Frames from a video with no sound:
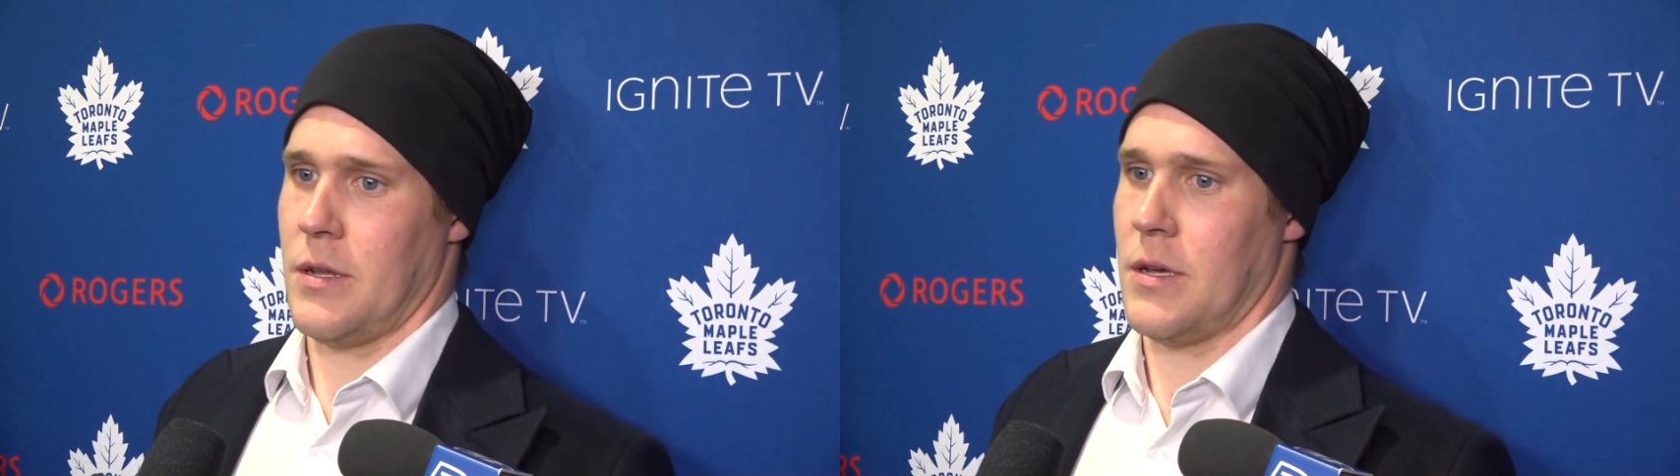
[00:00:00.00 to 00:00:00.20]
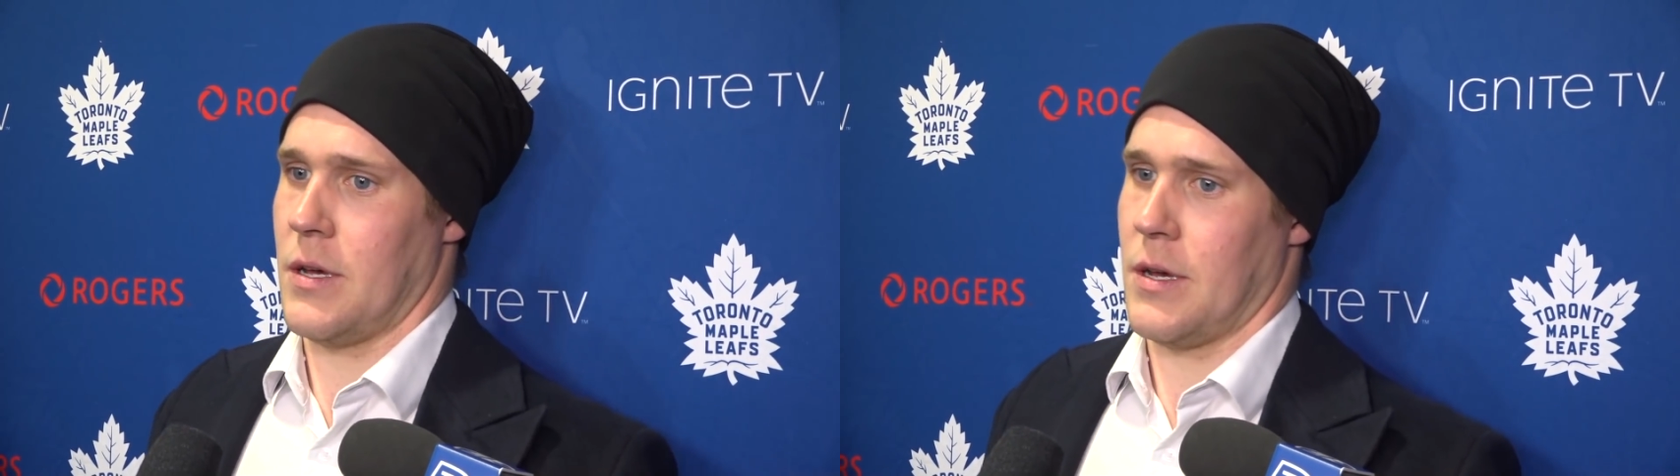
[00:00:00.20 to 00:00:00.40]

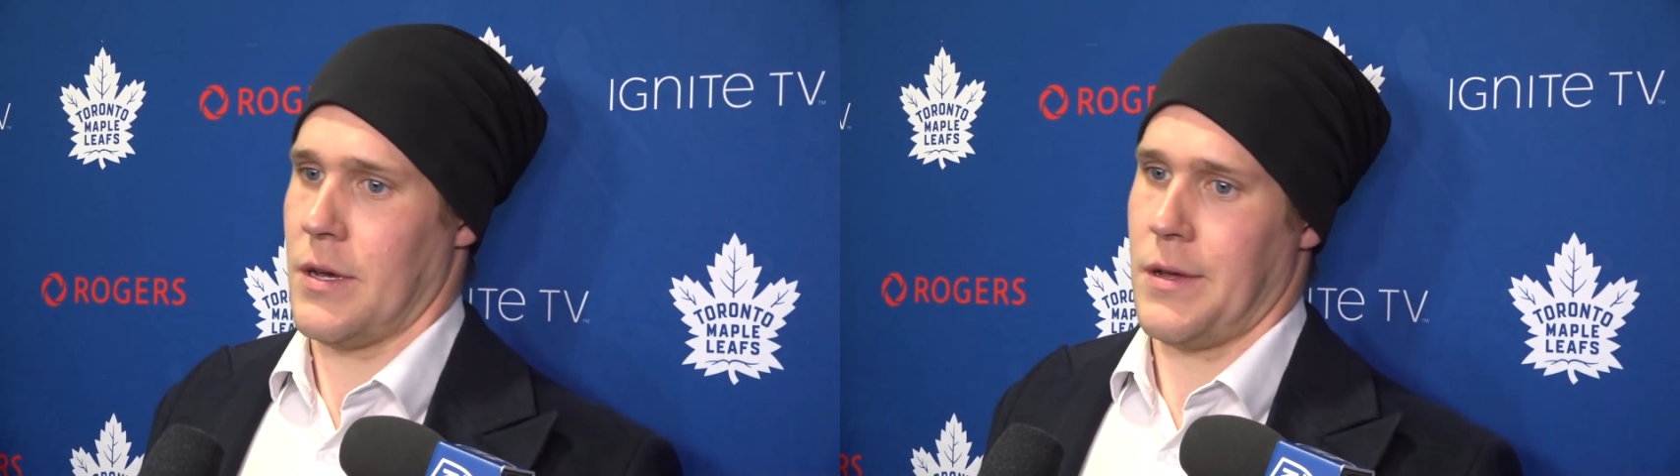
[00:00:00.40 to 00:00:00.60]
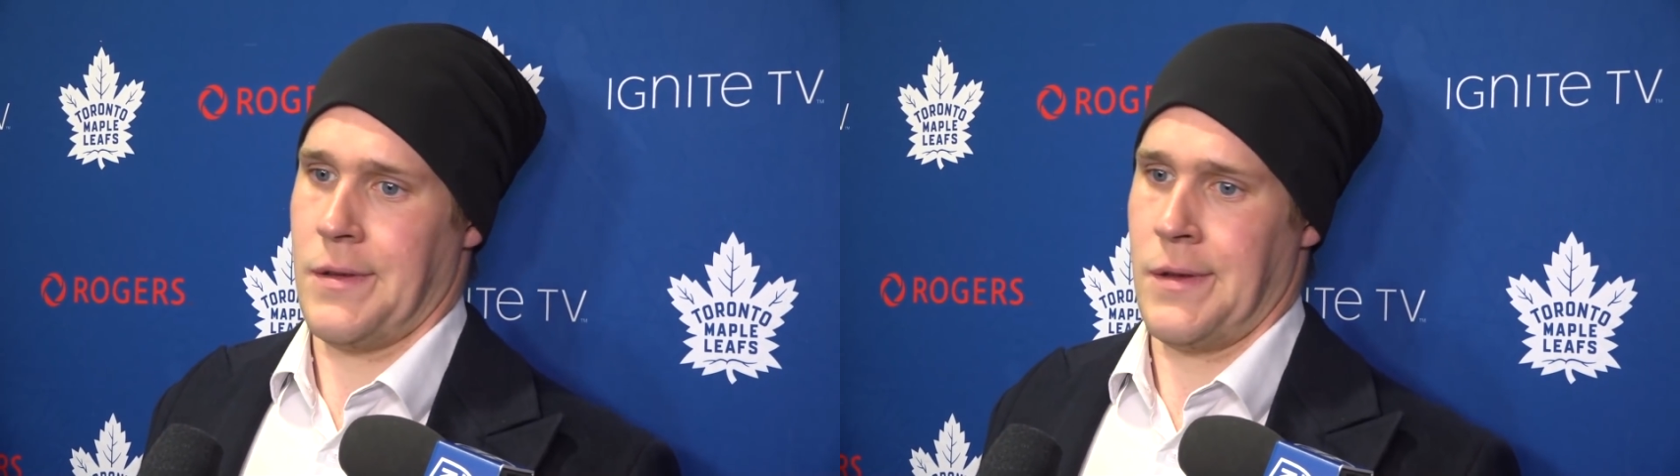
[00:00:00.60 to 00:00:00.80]

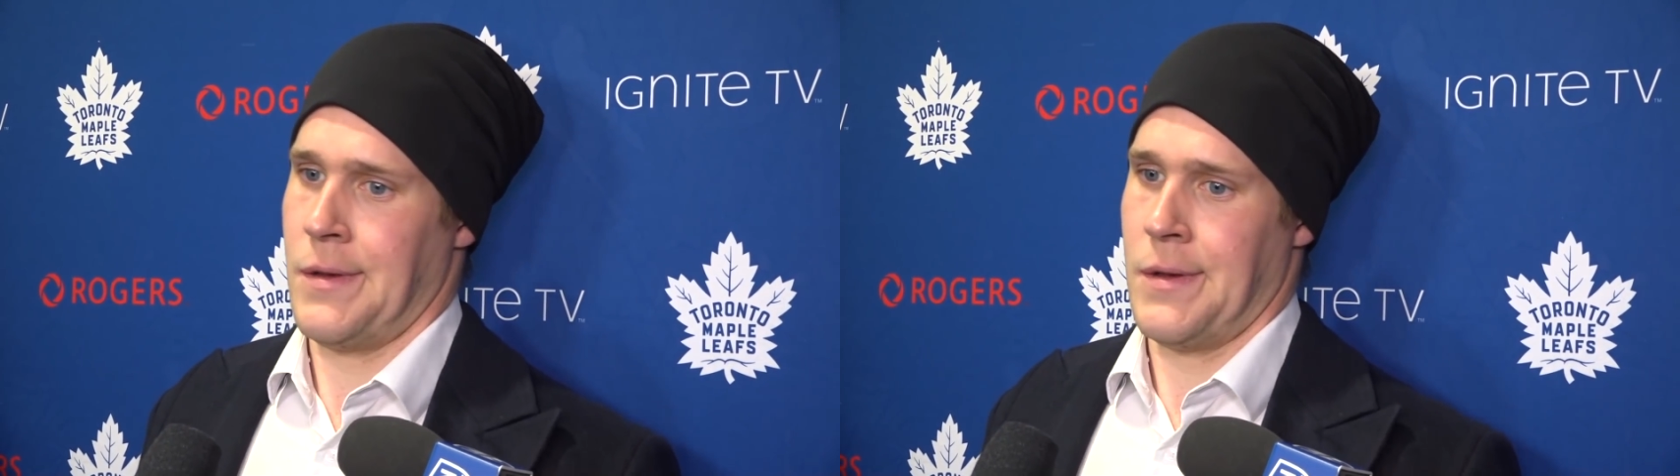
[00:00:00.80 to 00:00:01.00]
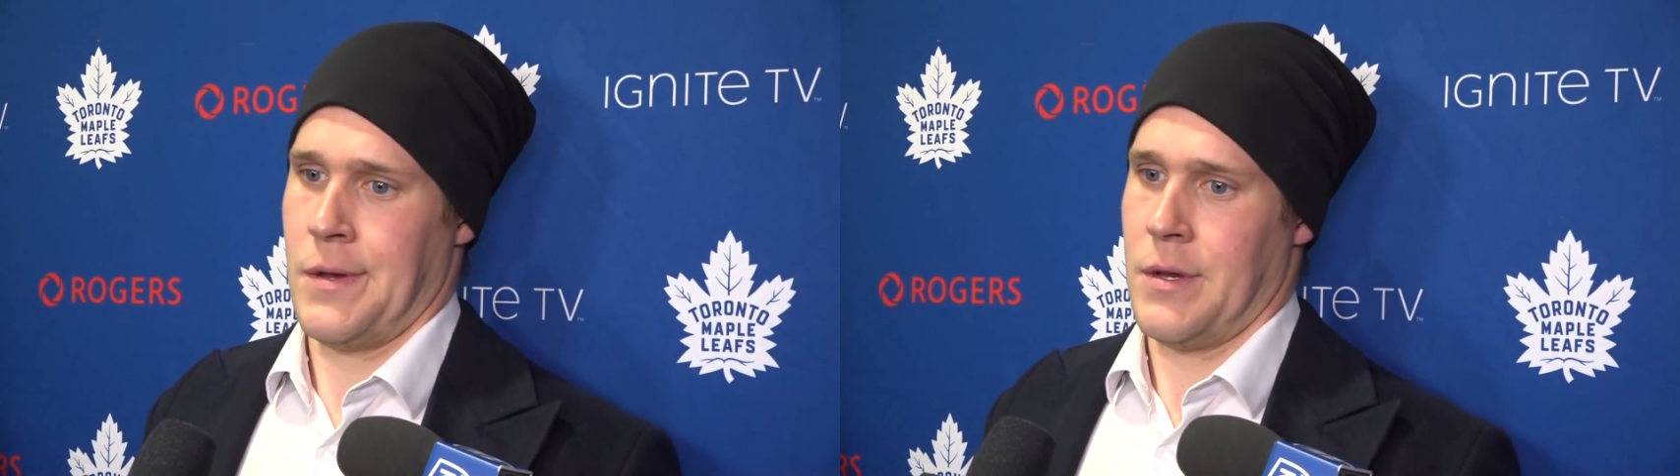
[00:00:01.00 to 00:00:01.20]

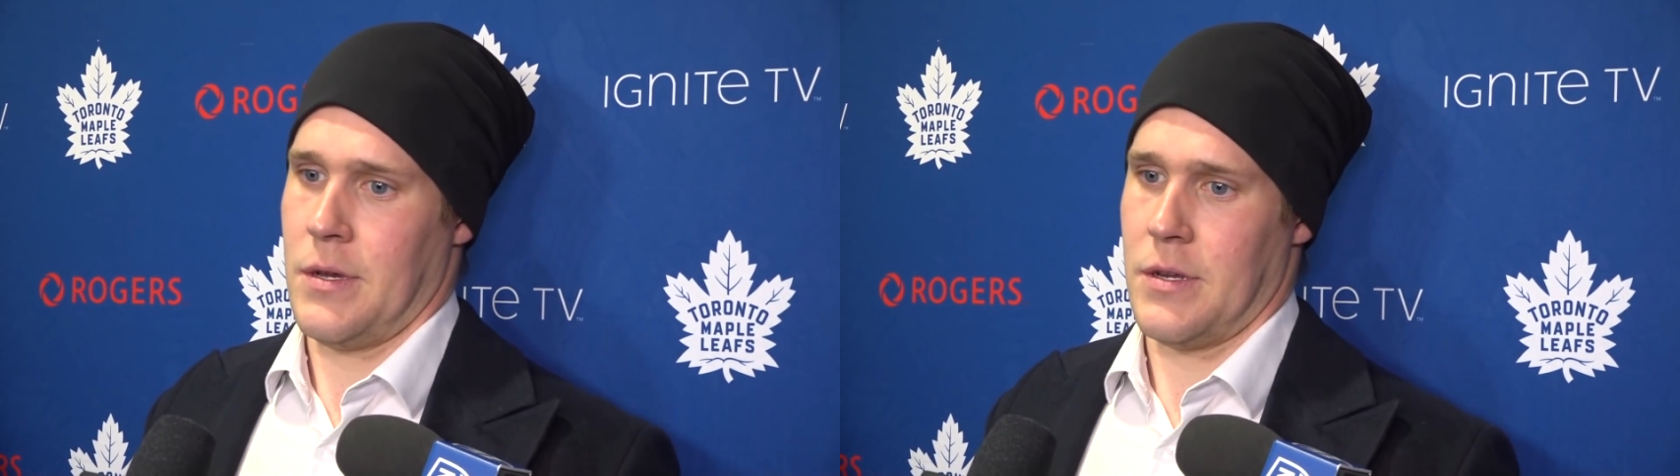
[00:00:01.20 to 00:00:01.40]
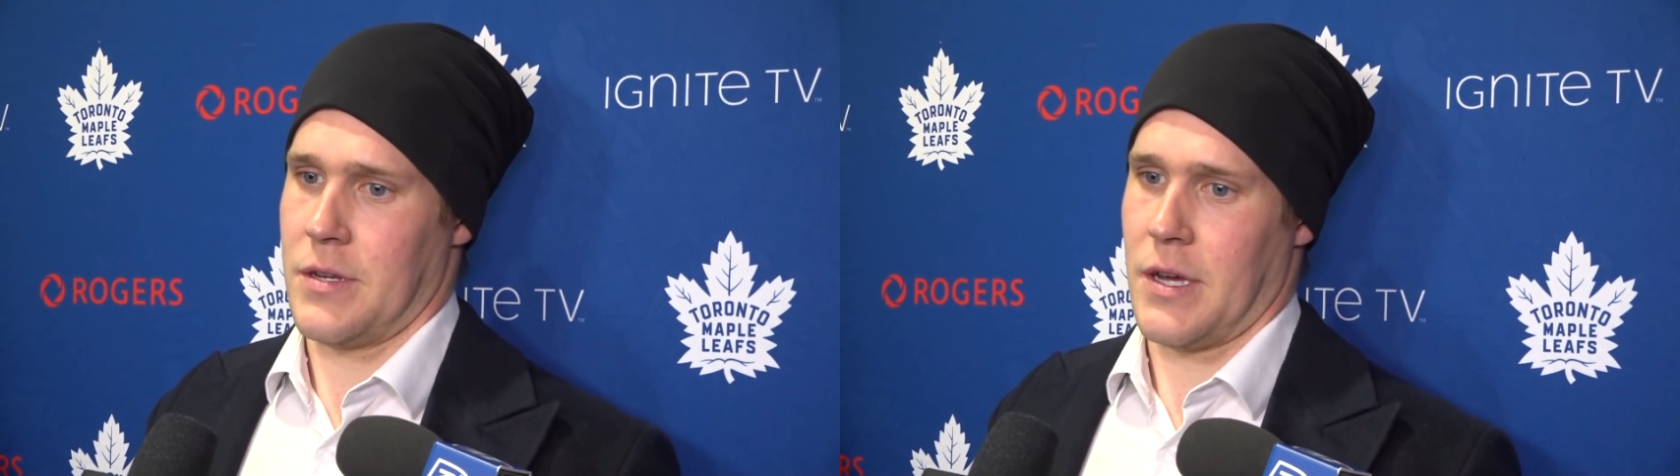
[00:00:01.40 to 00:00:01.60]

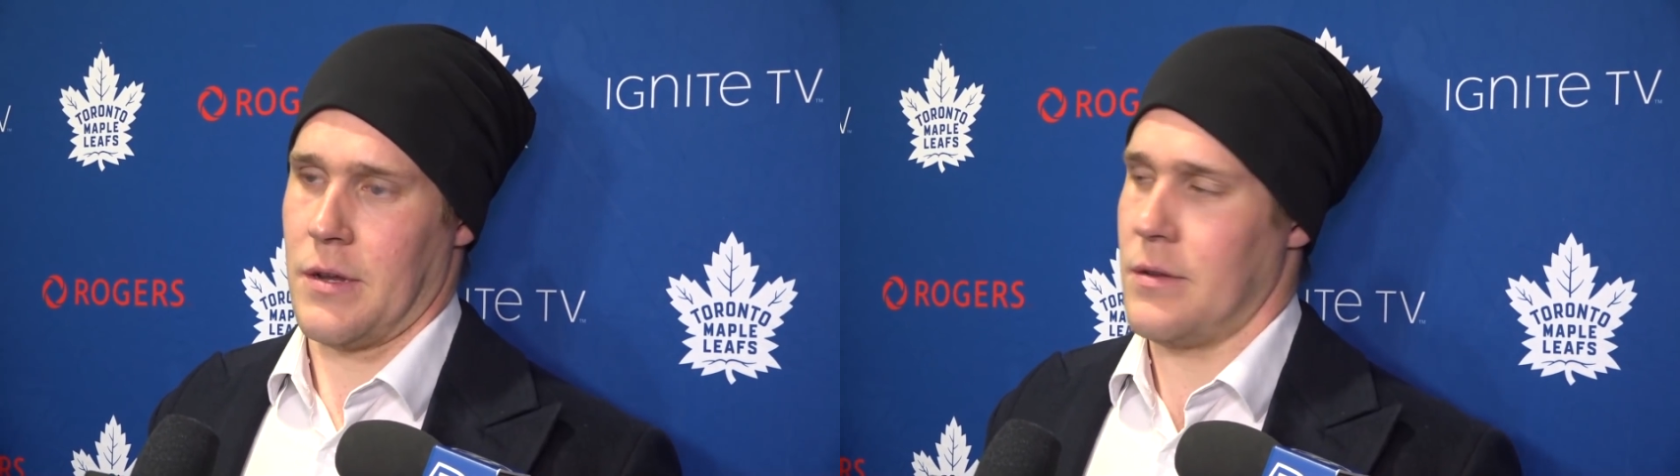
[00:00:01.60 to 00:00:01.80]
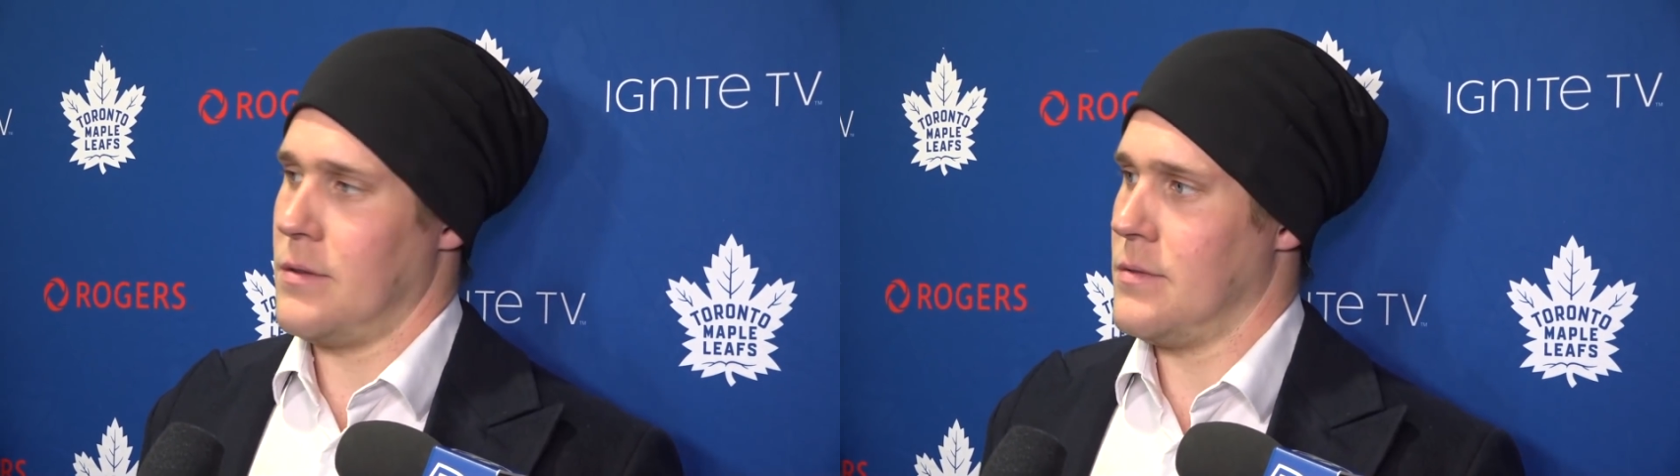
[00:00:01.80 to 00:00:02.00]
you just kind
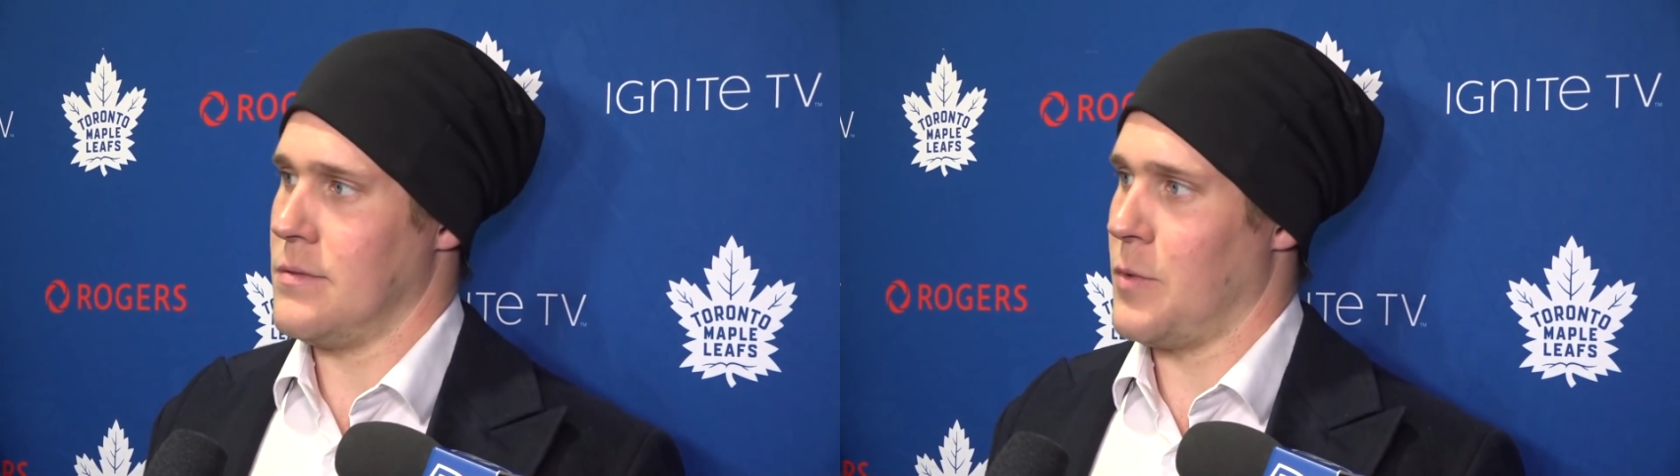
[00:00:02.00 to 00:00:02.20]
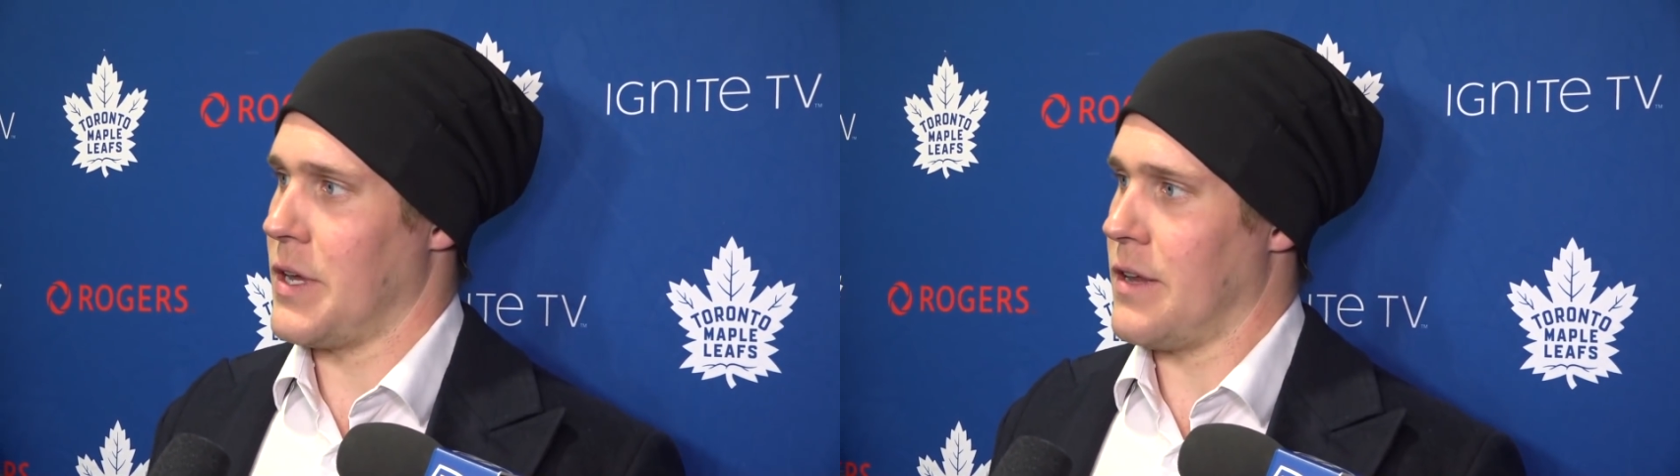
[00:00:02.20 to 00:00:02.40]
of
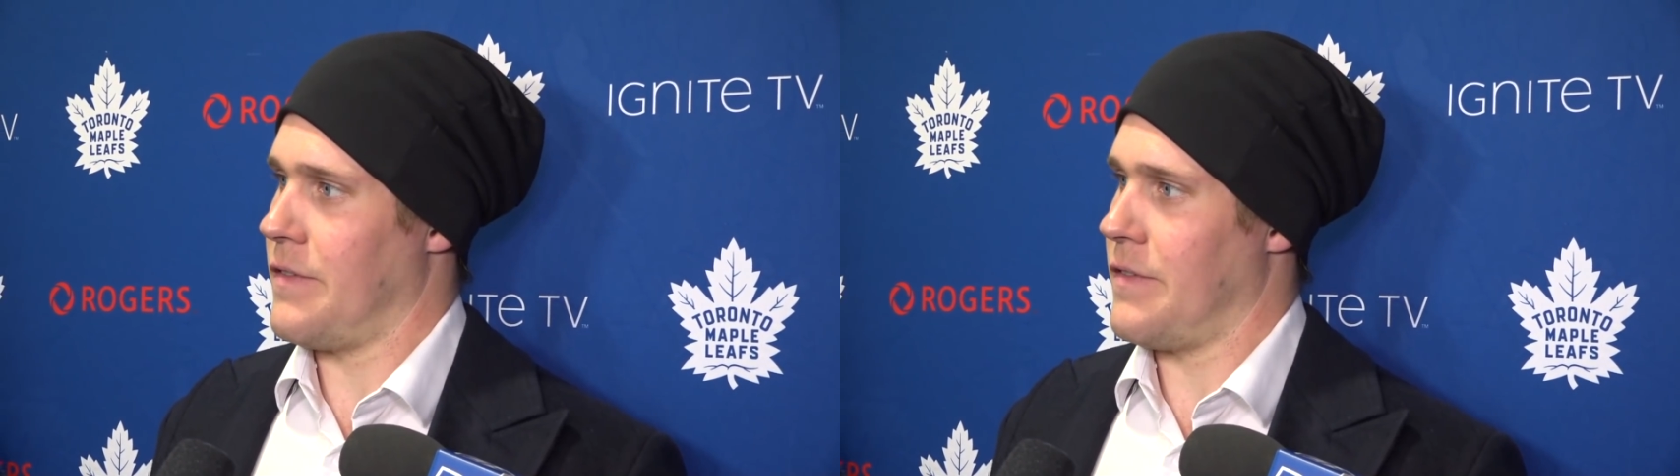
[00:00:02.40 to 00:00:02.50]
wing it.